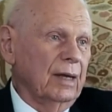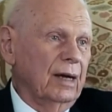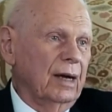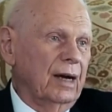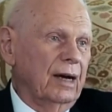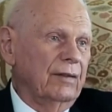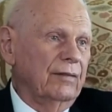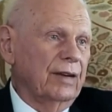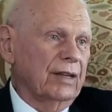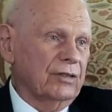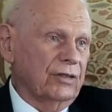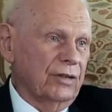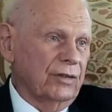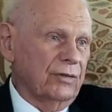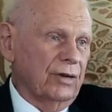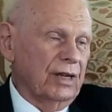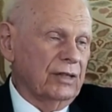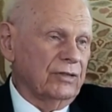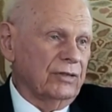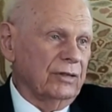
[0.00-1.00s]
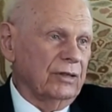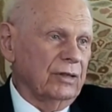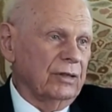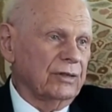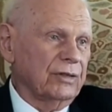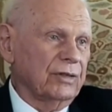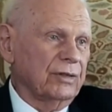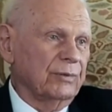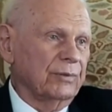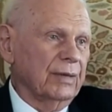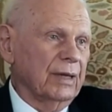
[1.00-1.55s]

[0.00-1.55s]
of extraterrestrials.